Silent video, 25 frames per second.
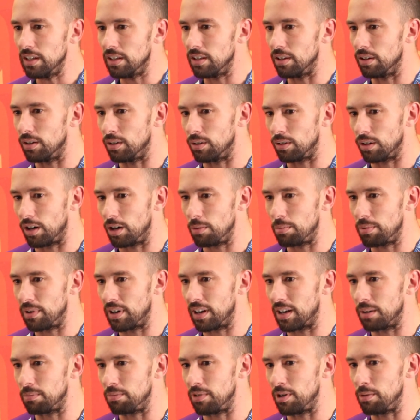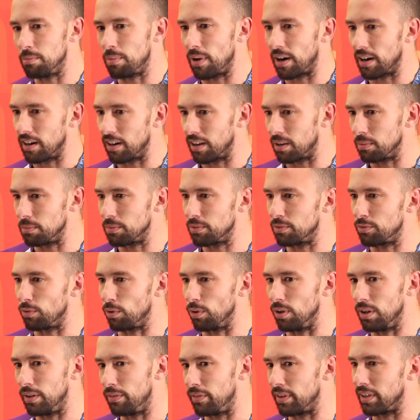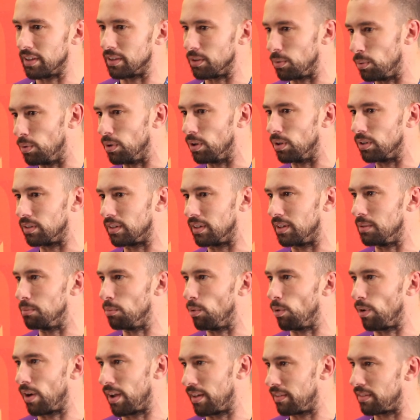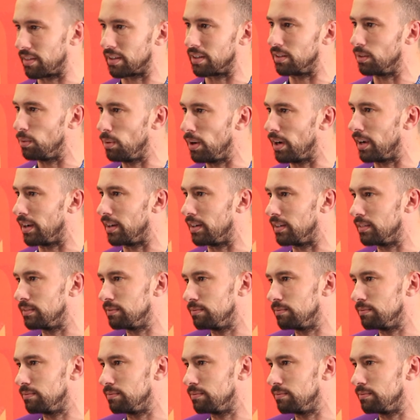you're opening up new paradigms for living in the world in a more ethical way.